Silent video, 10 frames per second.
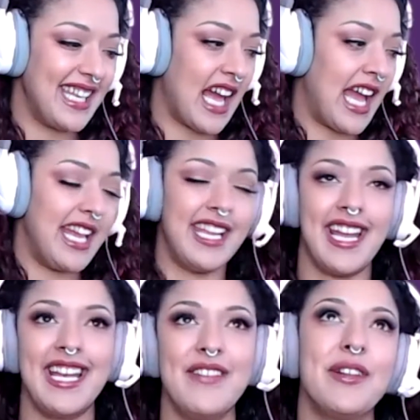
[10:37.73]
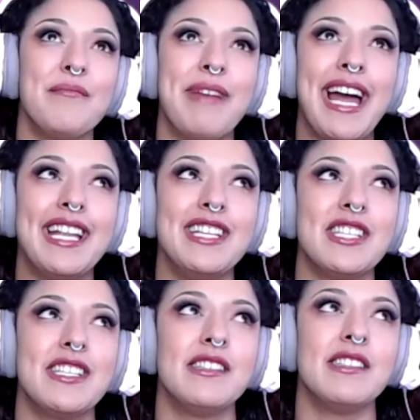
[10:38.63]
I can't even
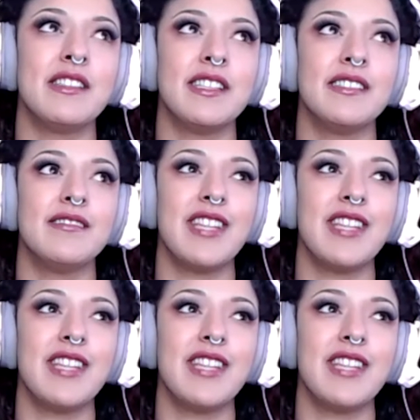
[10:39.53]
imagine the